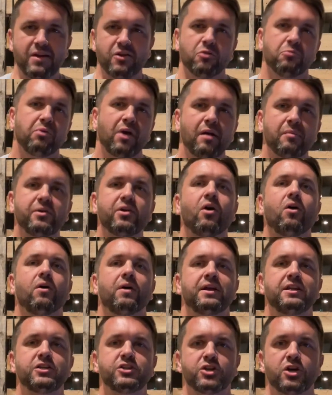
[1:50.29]
And you're probably
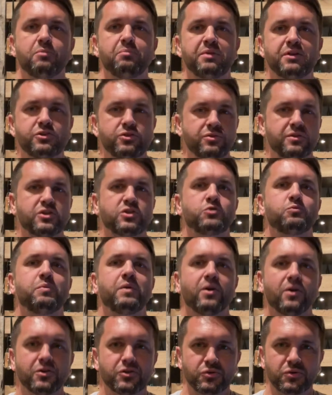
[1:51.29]
already jumping to the
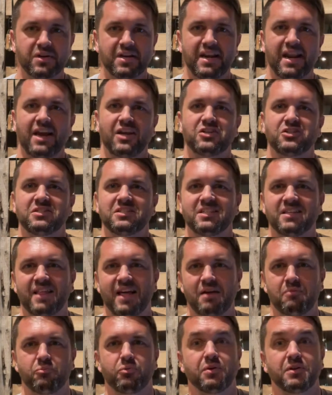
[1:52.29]
spiritual connection to
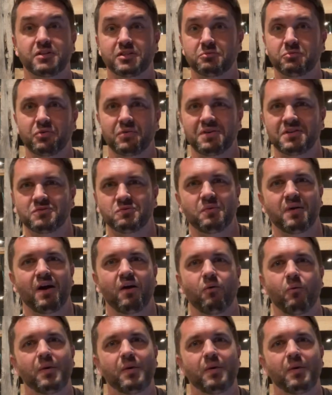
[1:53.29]
that principle as well.